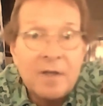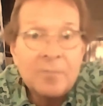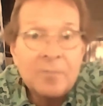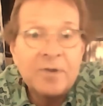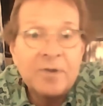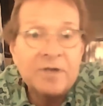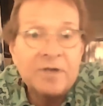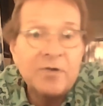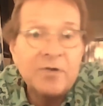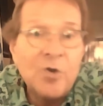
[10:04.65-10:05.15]

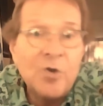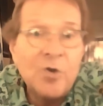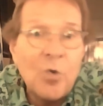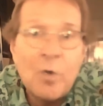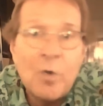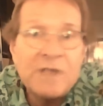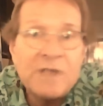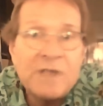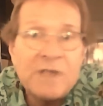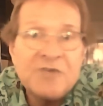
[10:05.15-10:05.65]
But in
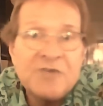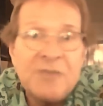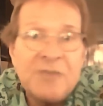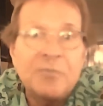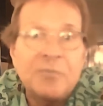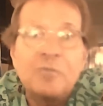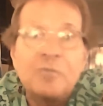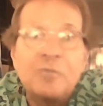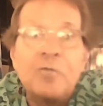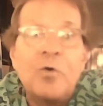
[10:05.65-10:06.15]
no way,
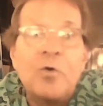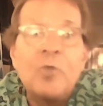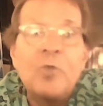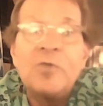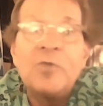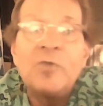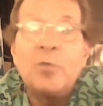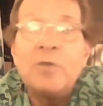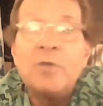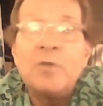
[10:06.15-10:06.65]
shape, or
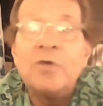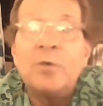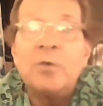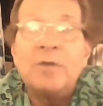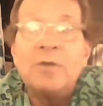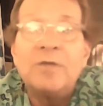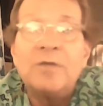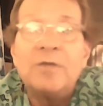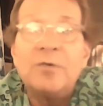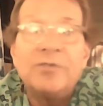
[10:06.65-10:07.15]
form did we
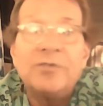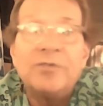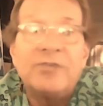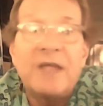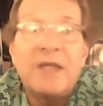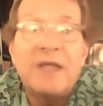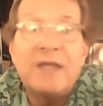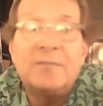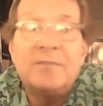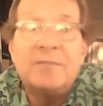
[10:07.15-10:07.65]
go into those
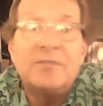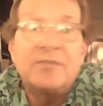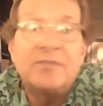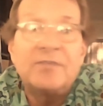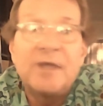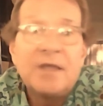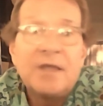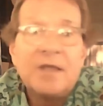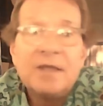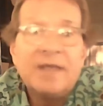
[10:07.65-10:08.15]
games